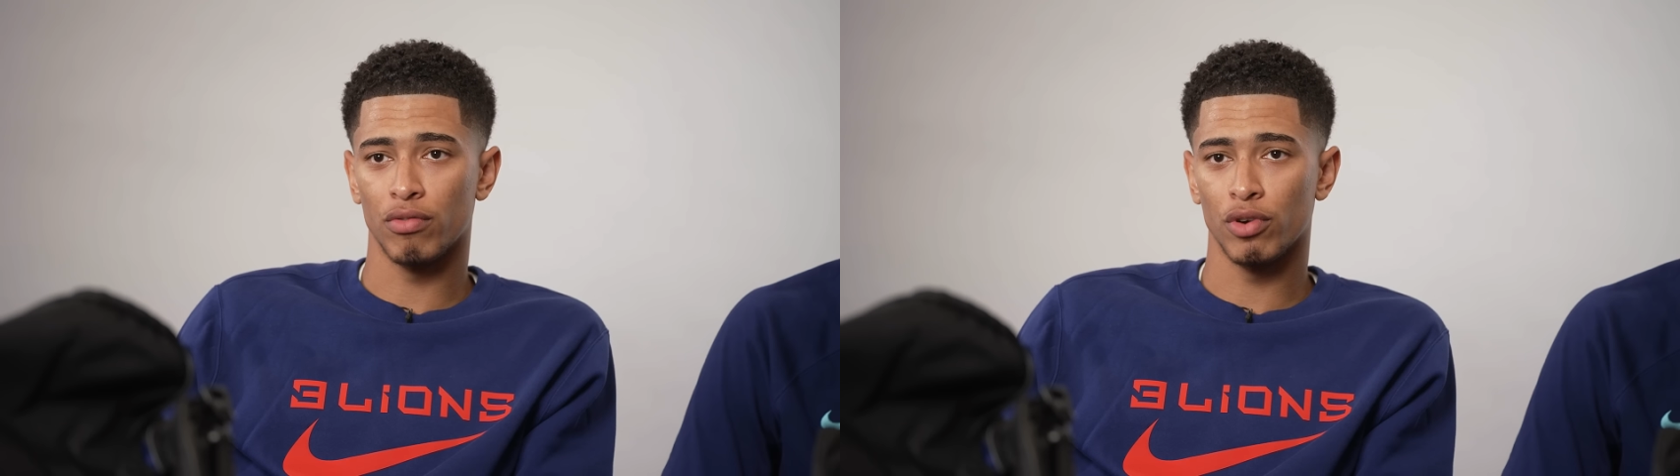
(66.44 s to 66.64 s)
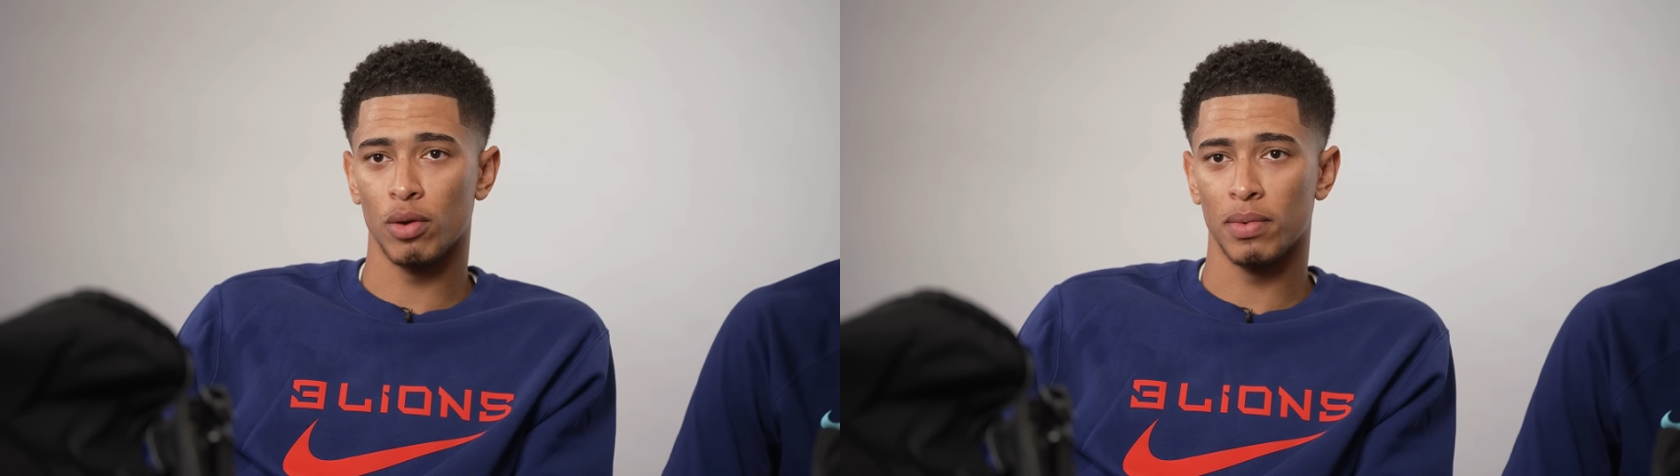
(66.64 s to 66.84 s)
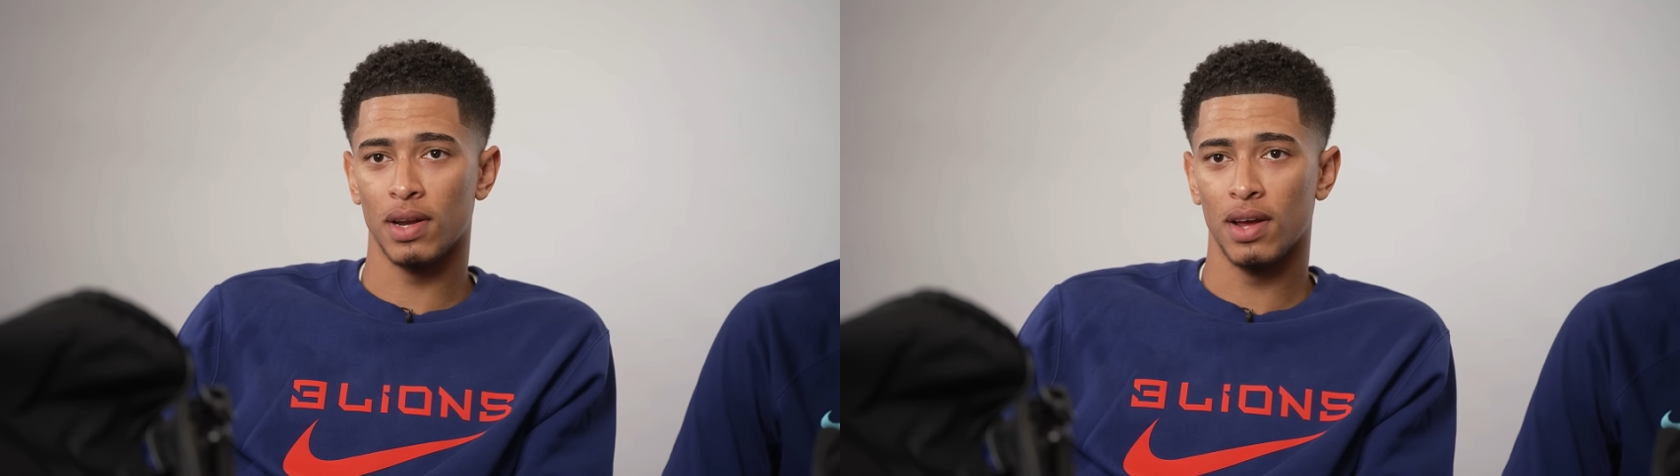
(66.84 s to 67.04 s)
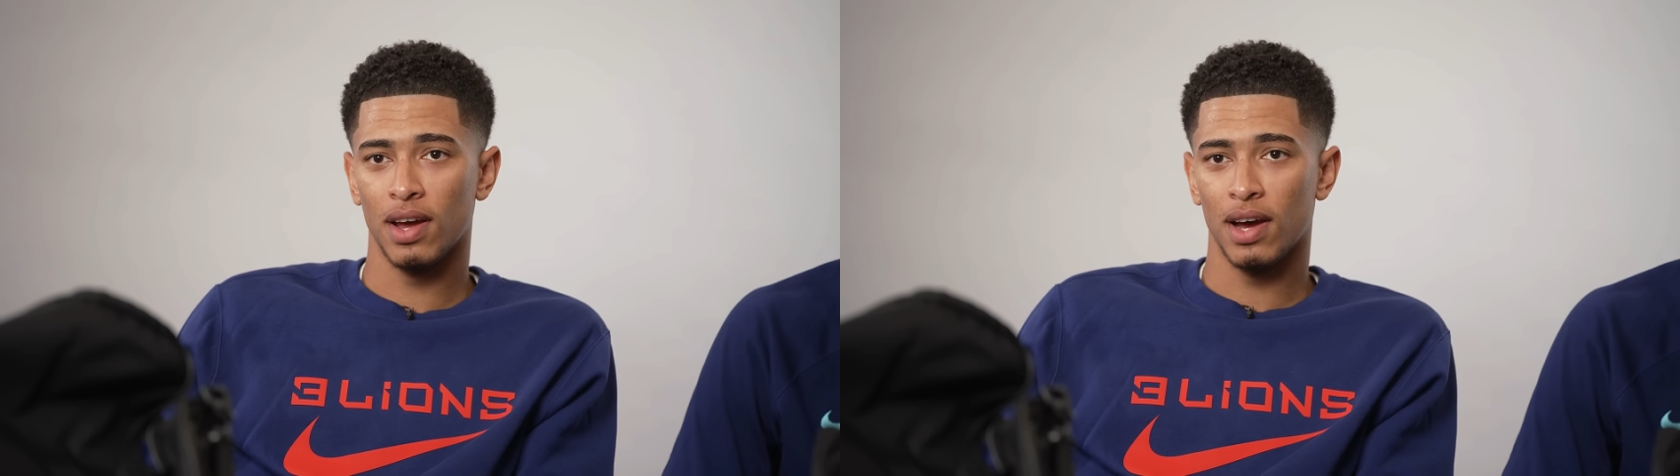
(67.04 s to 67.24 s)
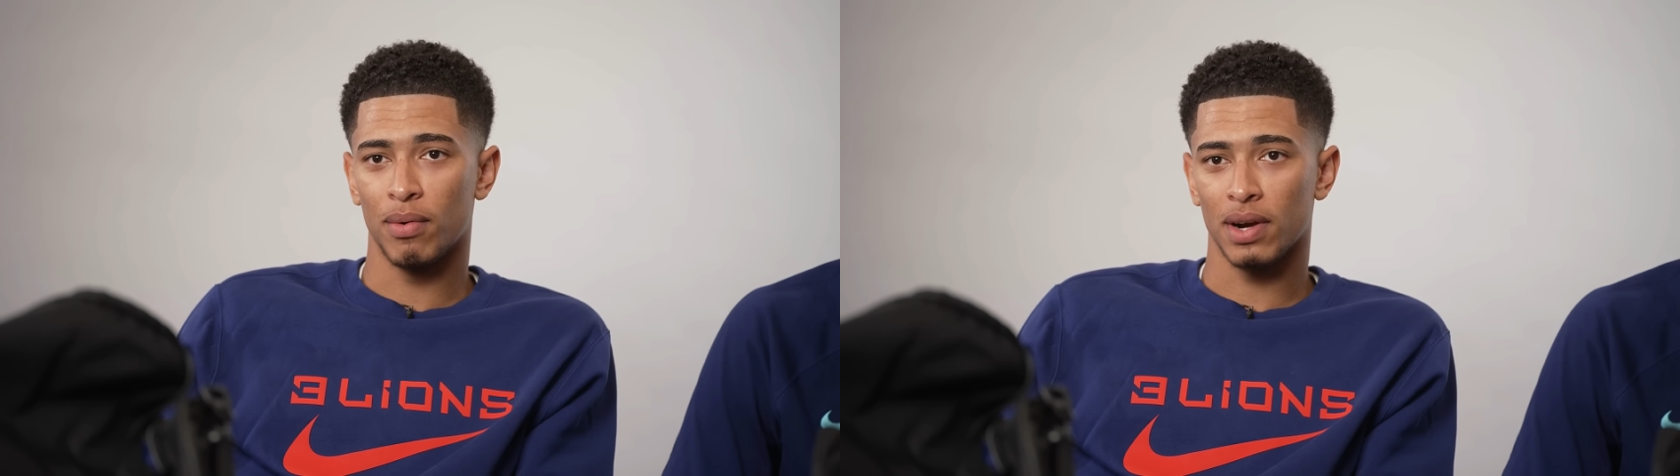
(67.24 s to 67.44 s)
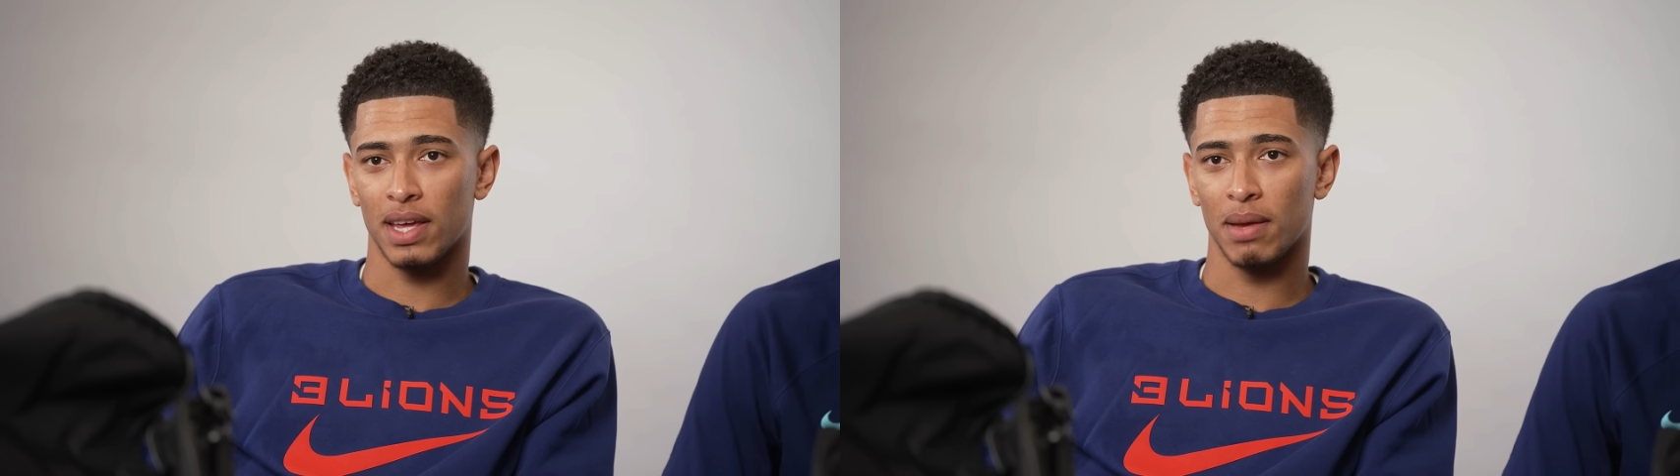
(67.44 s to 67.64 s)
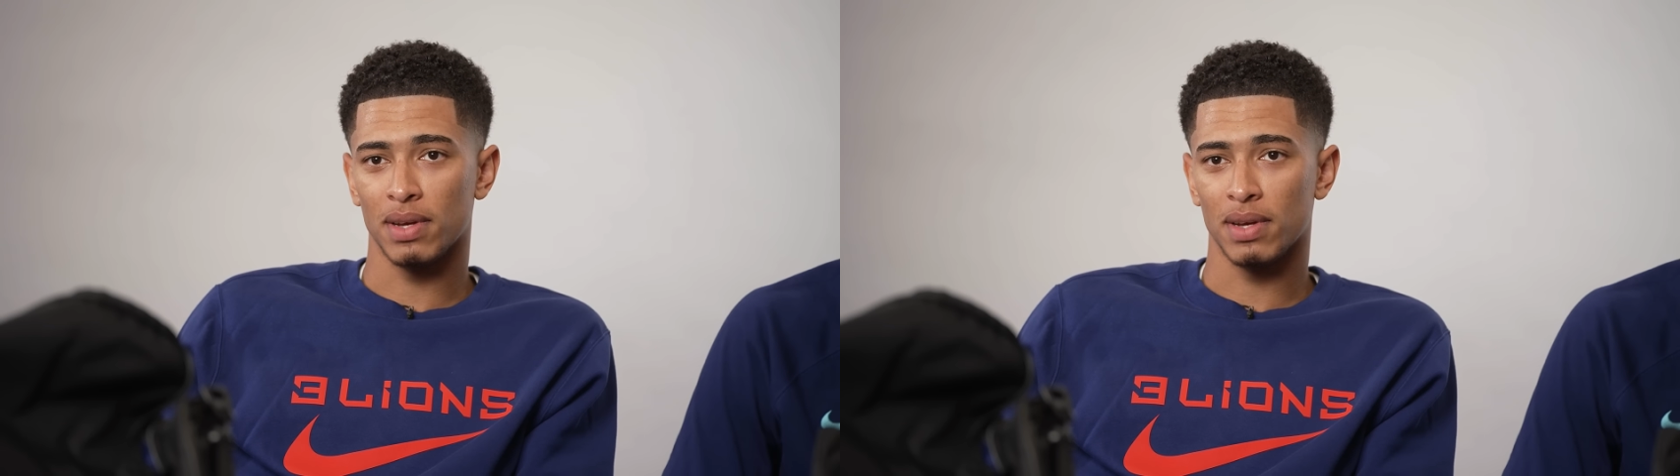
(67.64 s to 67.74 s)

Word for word: in a room and I want to keep